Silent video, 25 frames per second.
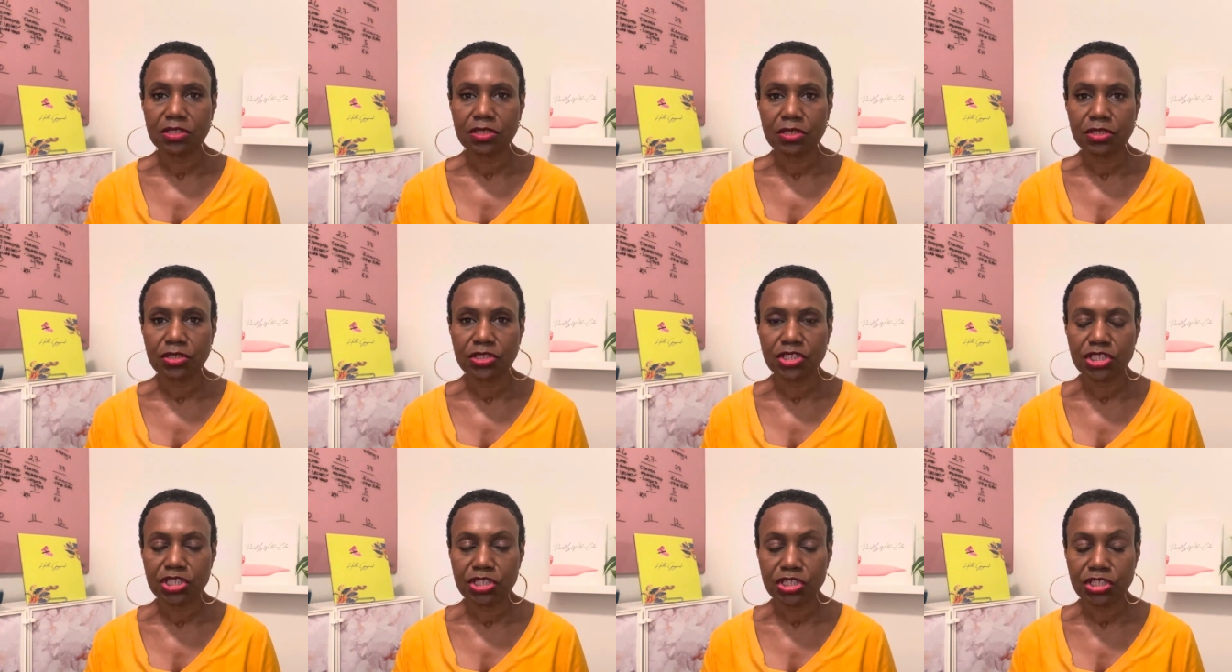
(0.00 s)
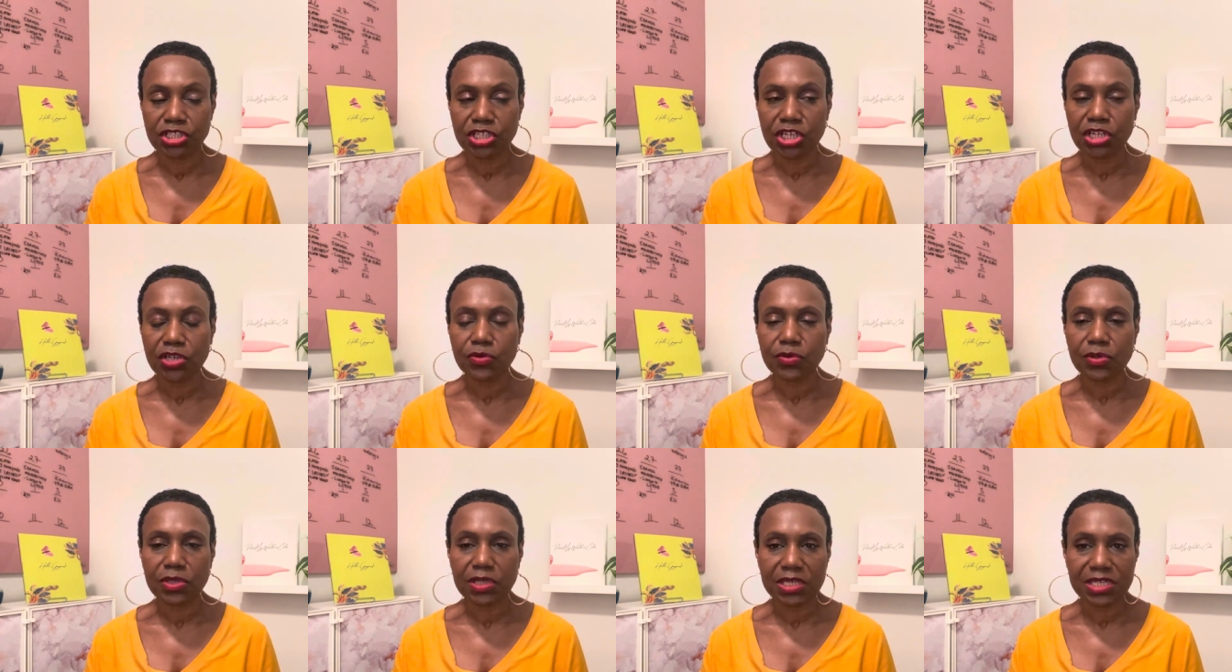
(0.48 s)

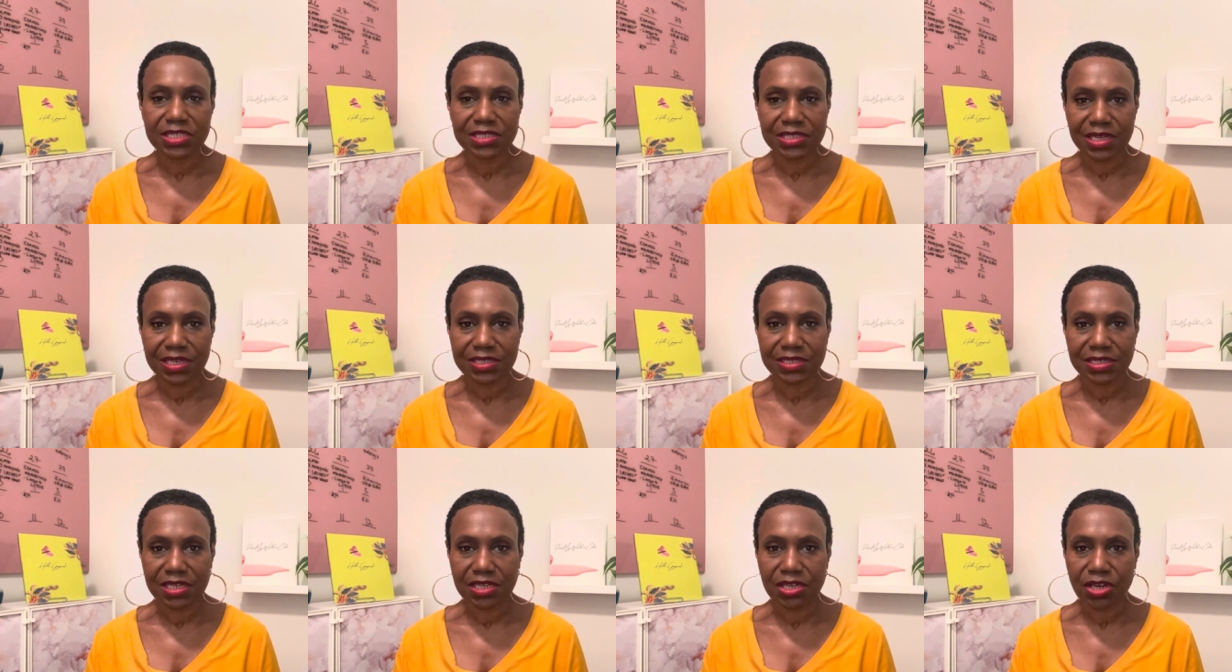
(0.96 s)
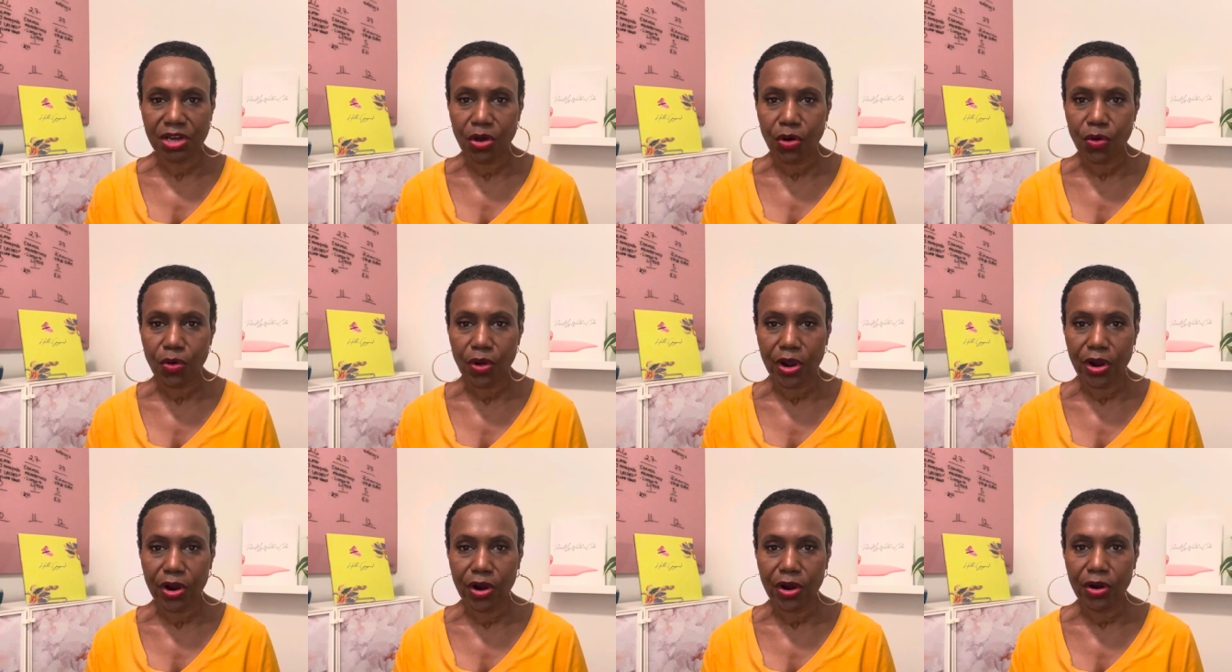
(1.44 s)
generally doesn't know
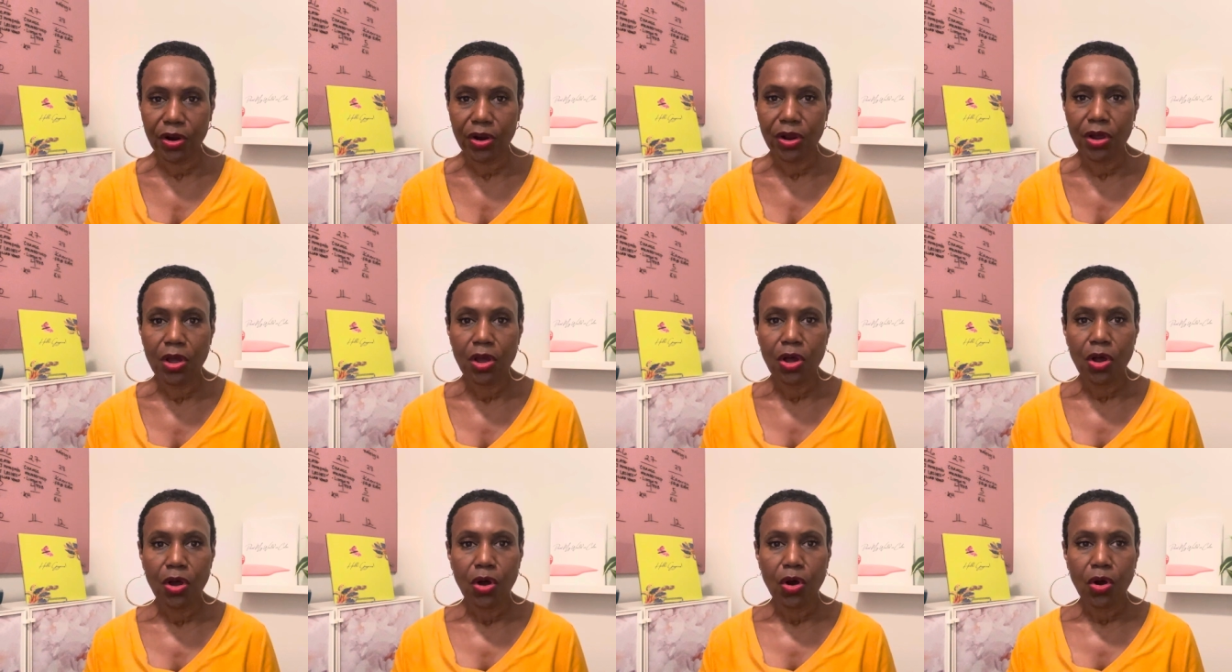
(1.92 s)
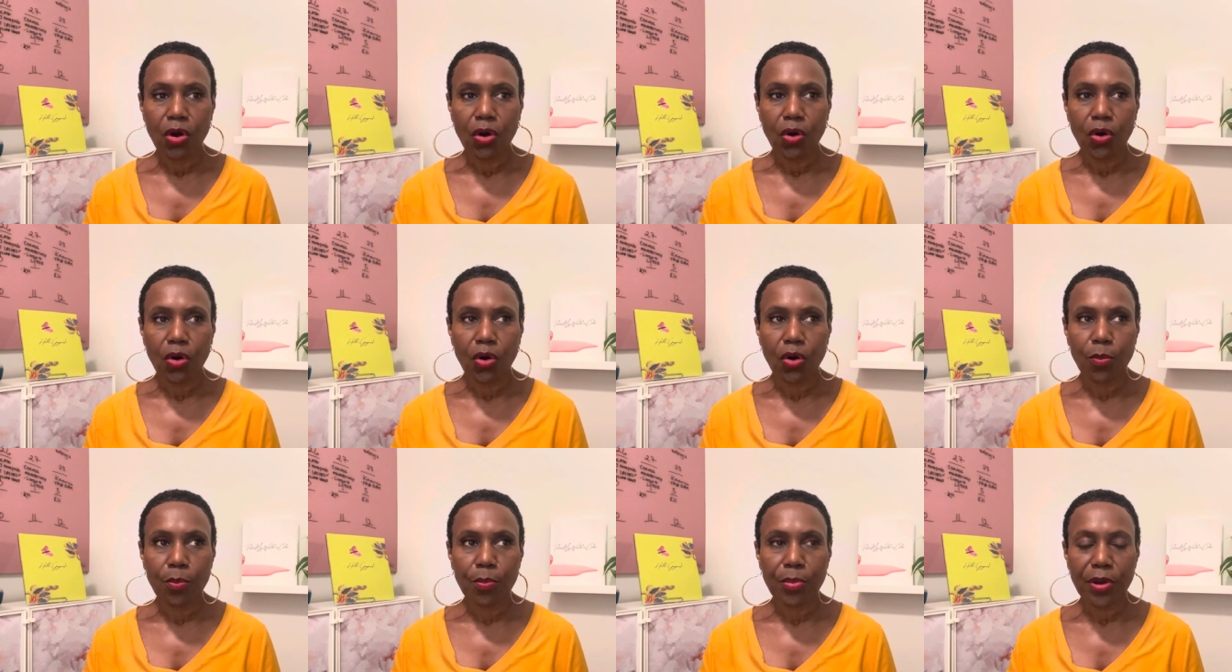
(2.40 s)
her
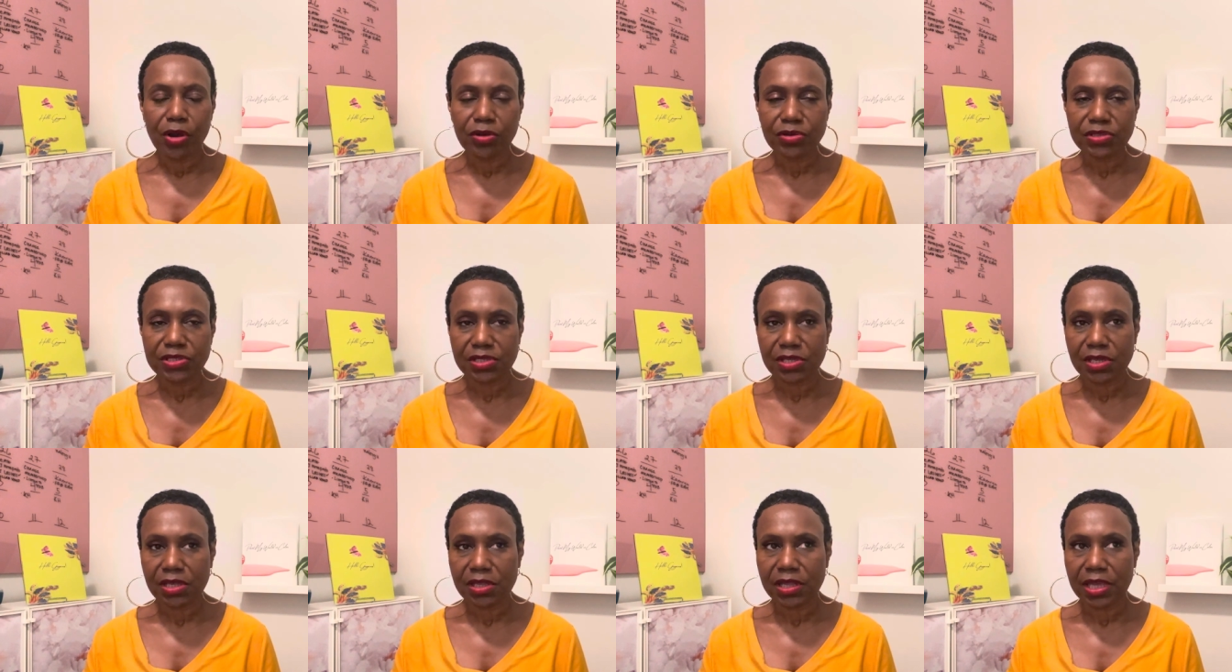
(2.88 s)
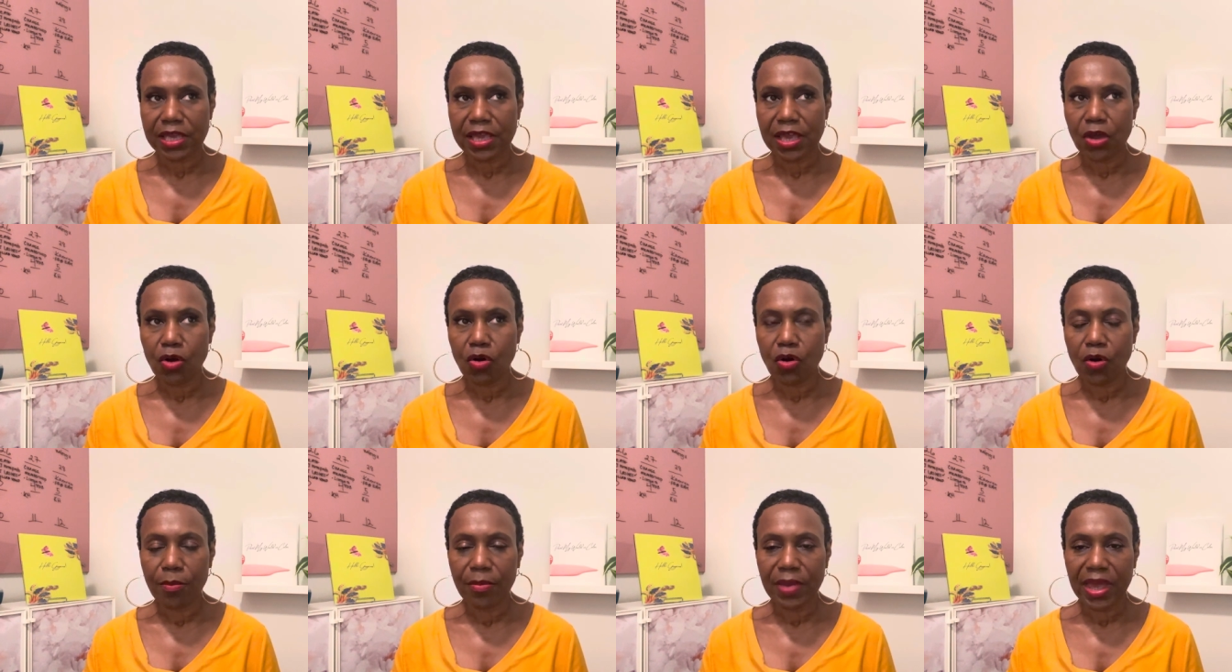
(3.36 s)
personally
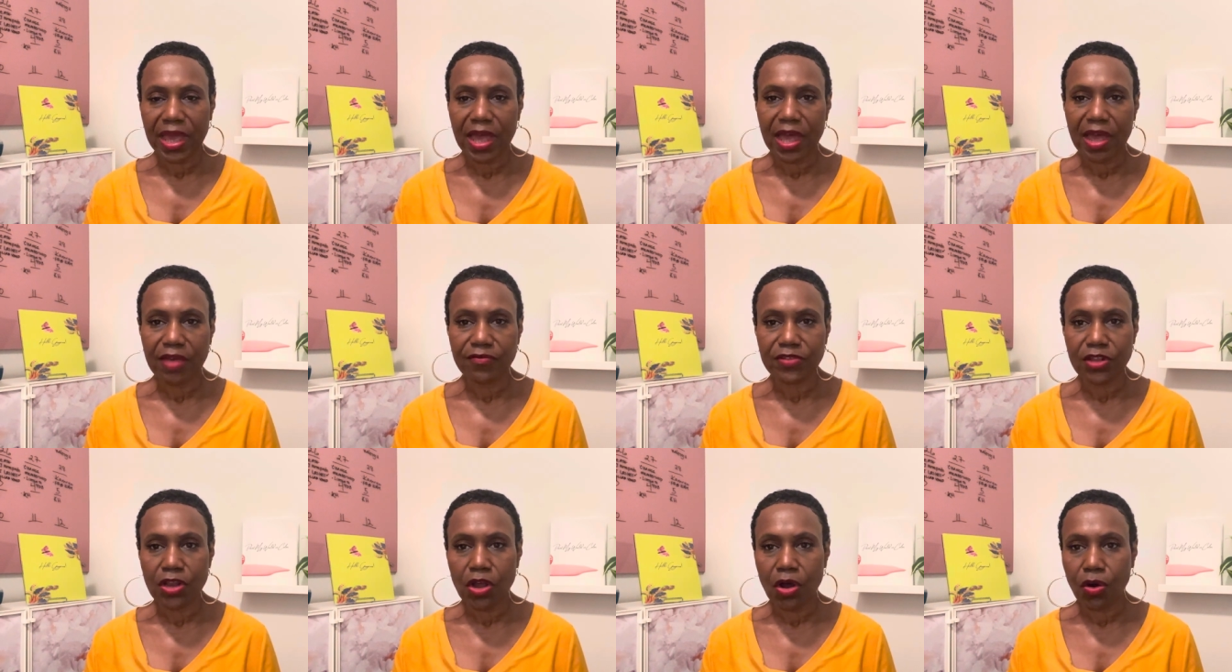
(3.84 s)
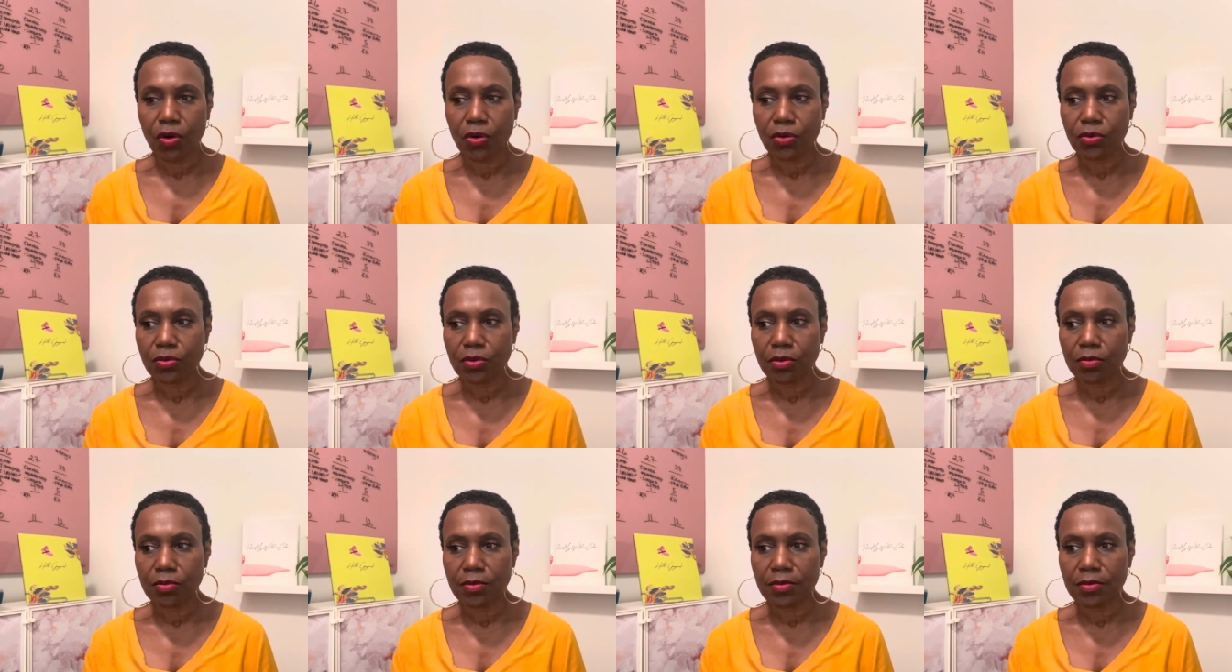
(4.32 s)
or may have no,